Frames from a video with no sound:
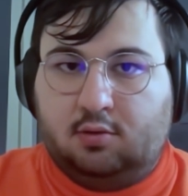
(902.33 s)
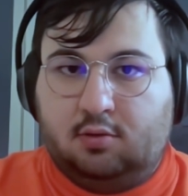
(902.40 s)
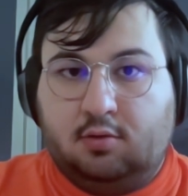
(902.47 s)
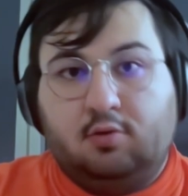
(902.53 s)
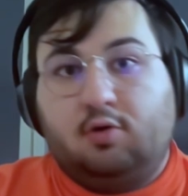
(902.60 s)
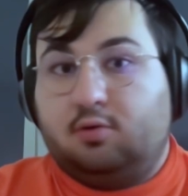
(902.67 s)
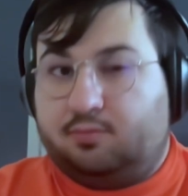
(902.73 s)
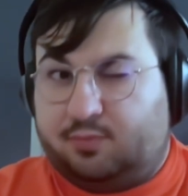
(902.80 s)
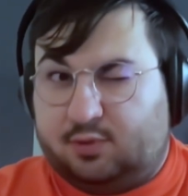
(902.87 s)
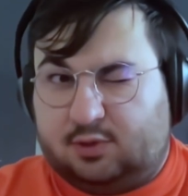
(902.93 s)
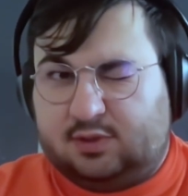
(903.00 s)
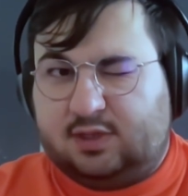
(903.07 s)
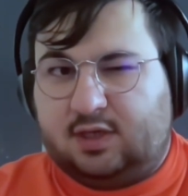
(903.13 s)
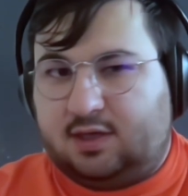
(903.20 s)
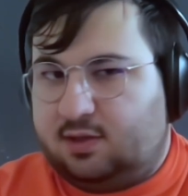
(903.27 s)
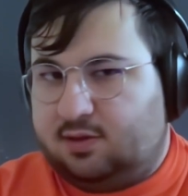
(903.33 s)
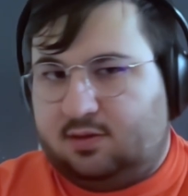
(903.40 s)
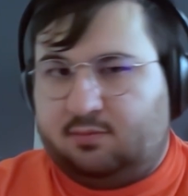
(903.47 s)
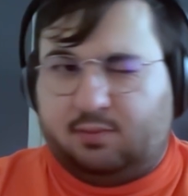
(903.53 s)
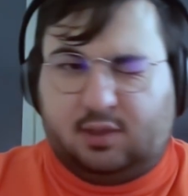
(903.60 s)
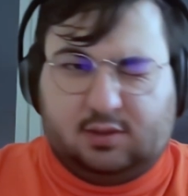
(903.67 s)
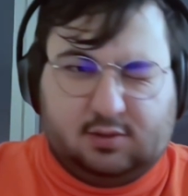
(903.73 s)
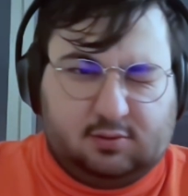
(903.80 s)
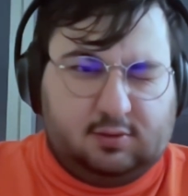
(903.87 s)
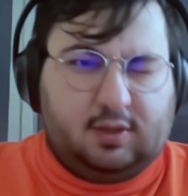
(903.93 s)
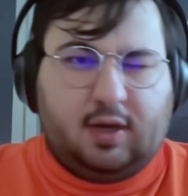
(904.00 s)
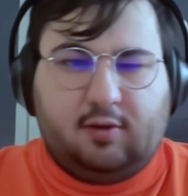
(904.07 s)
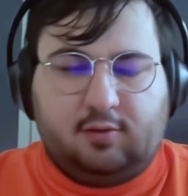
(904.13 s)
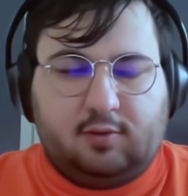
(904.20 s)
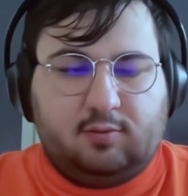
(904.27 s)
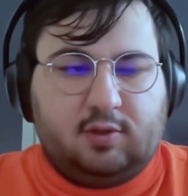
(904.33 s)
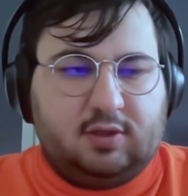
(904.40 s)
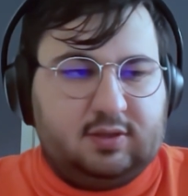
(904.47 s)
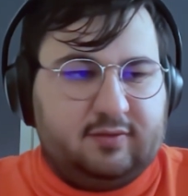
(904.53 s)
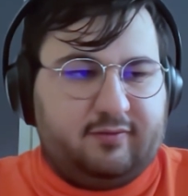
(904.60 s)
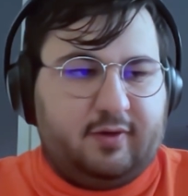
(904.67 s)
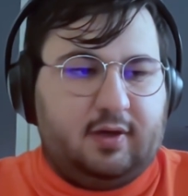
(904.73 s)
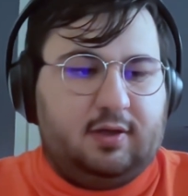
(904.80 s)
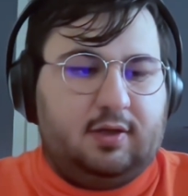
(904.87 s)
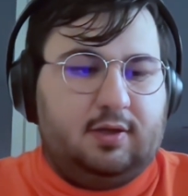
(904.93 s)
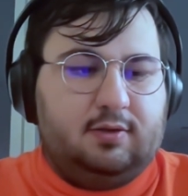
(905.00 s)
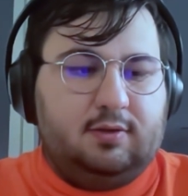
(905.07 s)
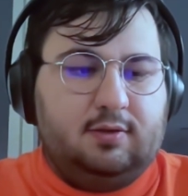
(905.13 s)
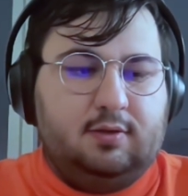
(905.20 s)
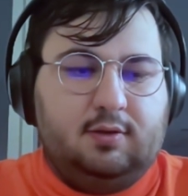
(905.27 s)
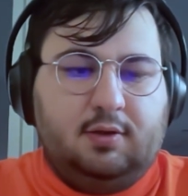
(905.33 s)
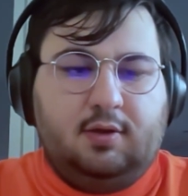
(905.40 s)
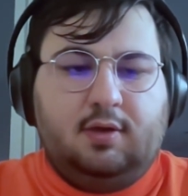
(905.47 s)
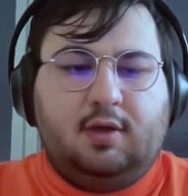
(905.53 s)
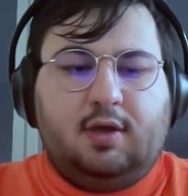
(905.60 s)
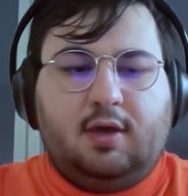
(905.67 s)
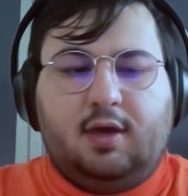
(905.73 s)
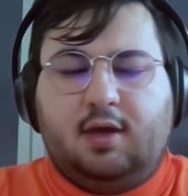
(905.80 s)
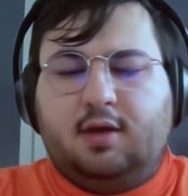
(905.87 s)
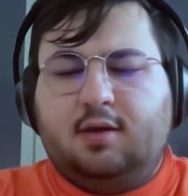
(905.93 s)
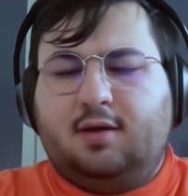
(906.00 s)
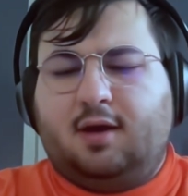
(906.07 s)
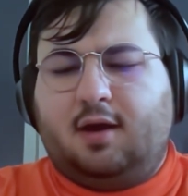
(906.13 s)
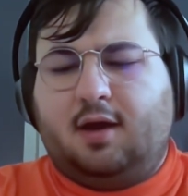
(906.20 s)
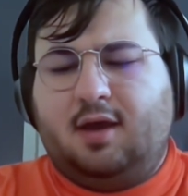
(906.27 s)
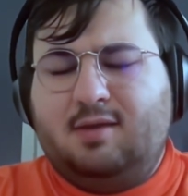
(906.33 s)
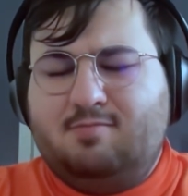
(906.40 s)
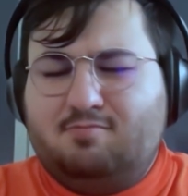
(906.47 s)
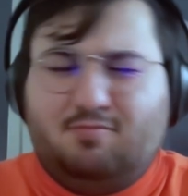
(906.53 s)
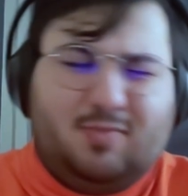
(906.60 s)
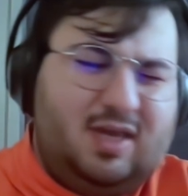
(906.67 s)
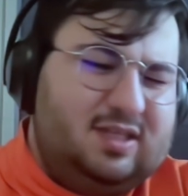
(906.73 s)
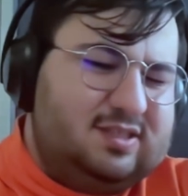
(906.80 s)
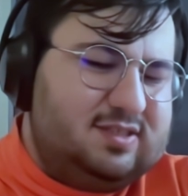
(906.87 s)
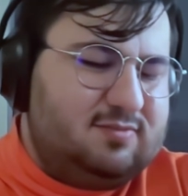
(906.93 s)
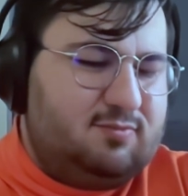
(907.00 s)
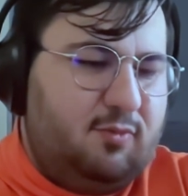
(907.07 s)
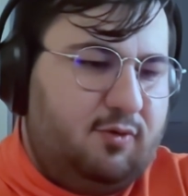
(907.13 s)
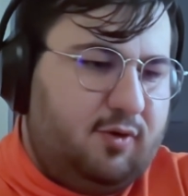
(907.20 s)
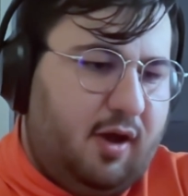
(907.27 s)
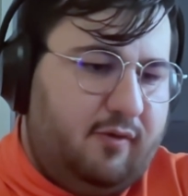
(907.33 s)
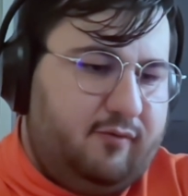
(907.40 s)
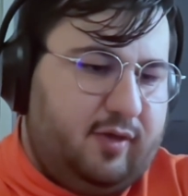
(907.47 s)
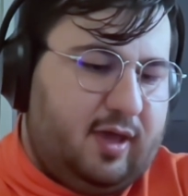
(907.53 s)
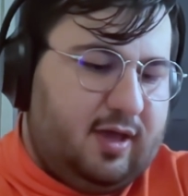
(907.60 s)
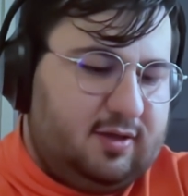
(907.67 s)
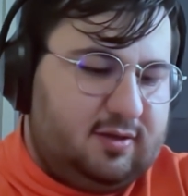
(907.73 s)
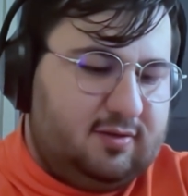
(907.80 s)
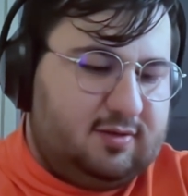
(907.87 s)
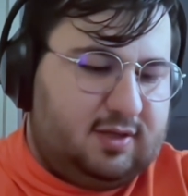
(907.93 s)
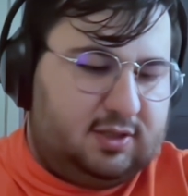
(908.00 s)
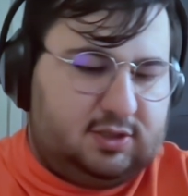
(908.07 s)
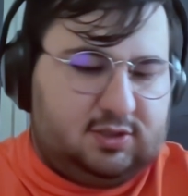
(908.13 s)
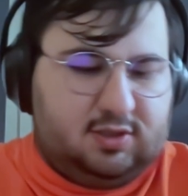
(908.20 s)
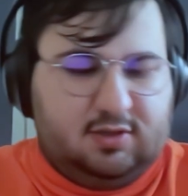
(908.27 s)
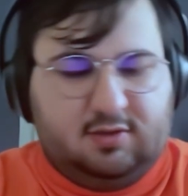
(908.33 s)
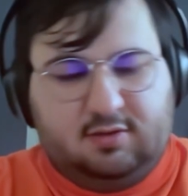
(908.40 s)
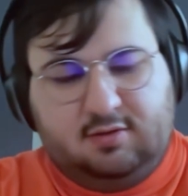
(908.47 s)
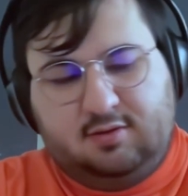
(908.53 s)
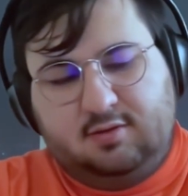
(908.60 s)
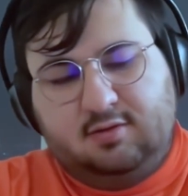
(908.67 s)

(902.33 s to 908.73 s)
or per second, depends on how you want to define it. And I made some rough calculation.